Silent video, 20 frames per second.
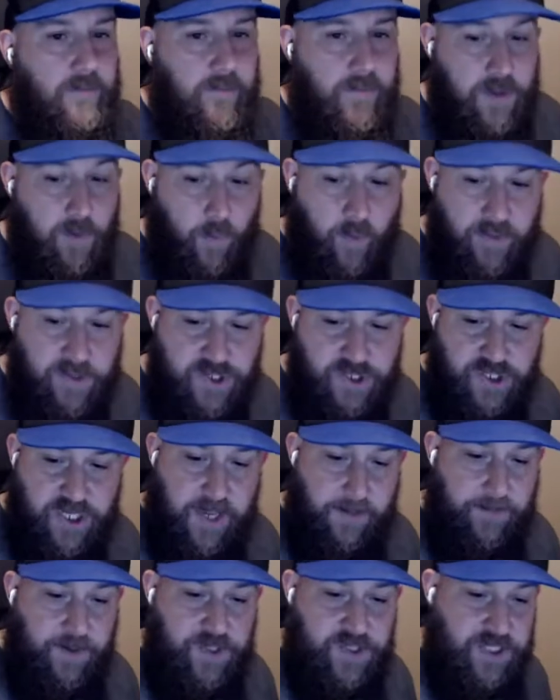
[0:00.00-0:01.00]
he won this
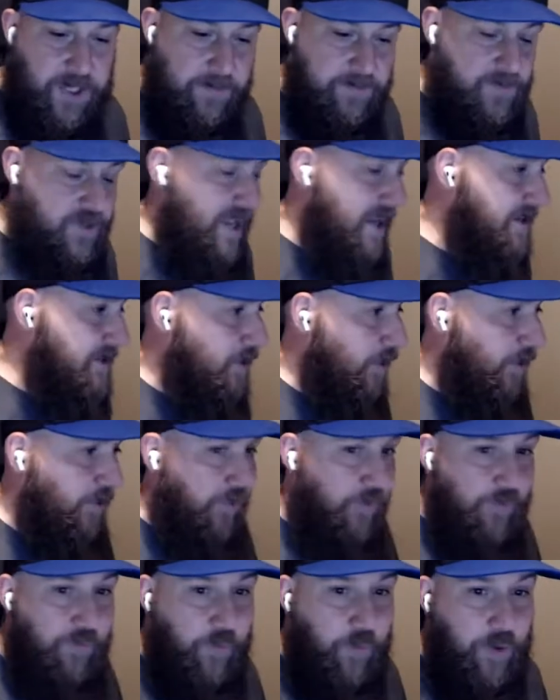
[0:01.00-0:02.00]
championship, 10 goals
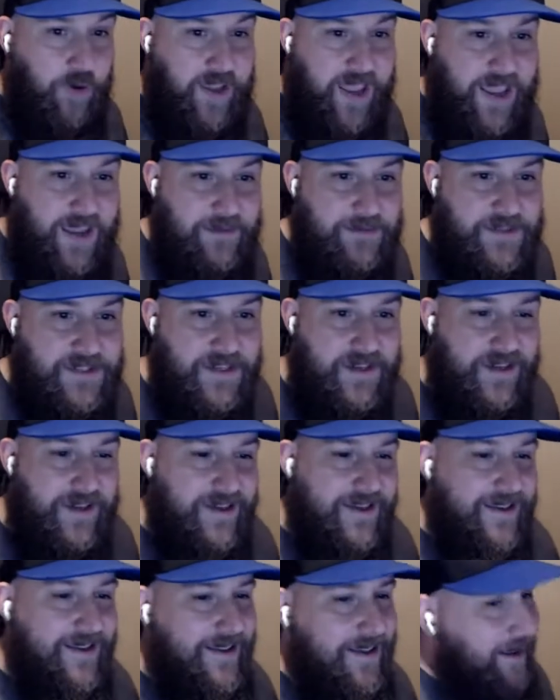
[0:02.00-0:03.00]
in 4 games.
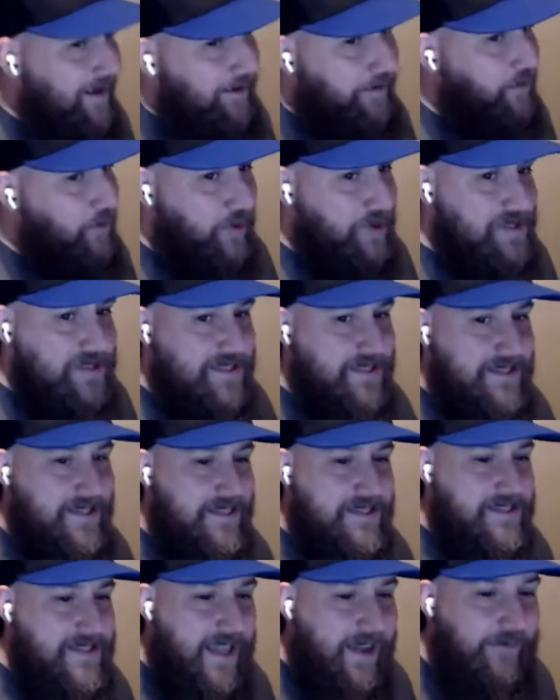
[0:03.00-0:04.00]
And of course,
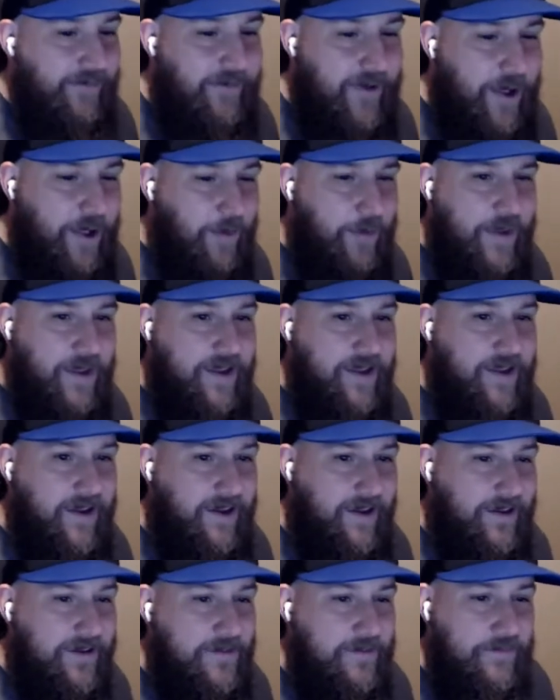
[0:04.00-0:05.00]
he's not following
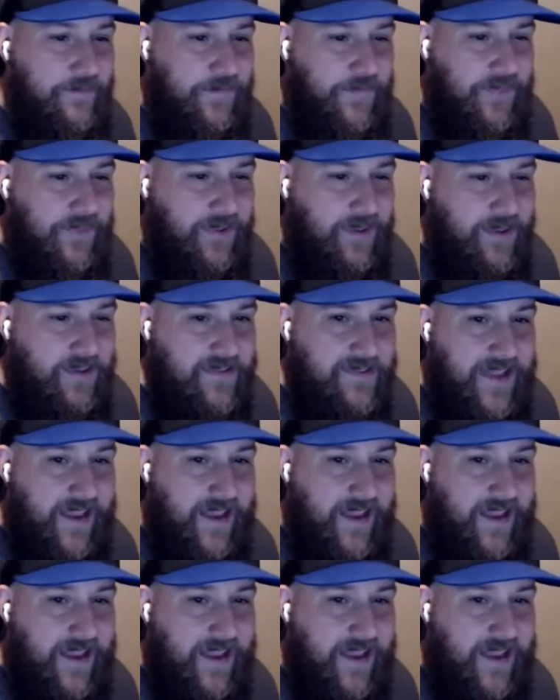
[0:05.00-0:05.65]
his